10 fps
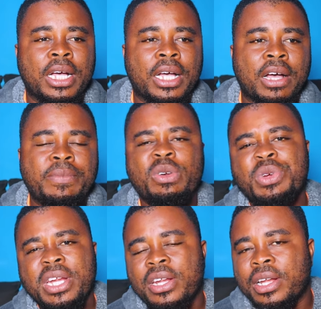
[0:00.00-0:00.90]
I've been
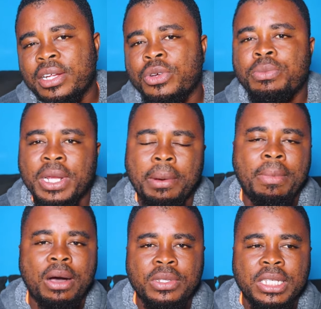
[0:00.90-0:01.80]
reading a little bit
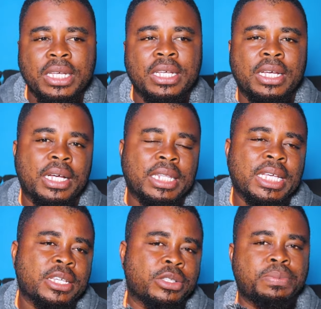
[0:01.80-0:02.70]
about it. I
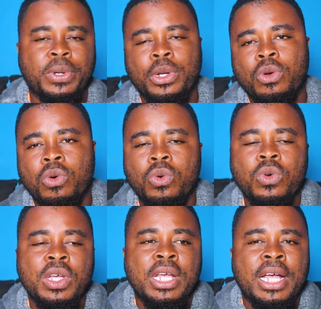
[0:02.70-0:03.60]
think it's pretty
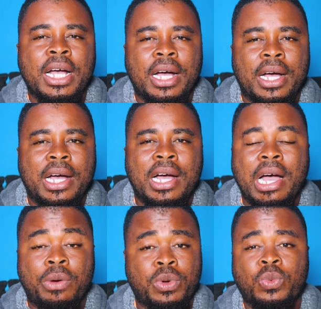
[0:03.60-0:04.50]
cool. Uh,
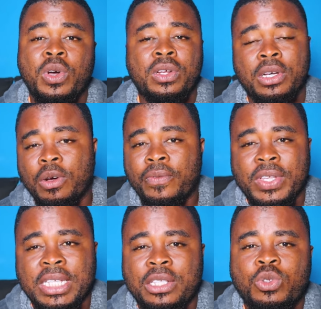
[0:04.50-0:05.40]
I would want to go
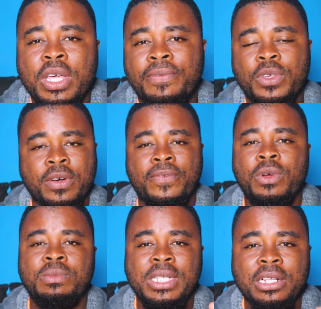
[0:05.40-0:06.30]
visit. So if you're
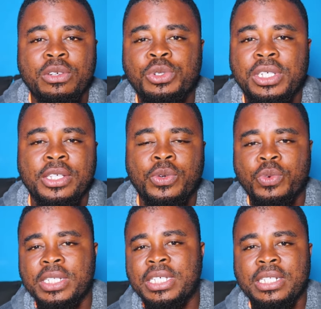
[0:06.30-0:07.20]
from Saint Lucia and you're
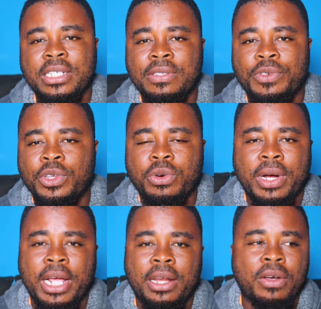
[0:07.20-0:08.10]
watching this video right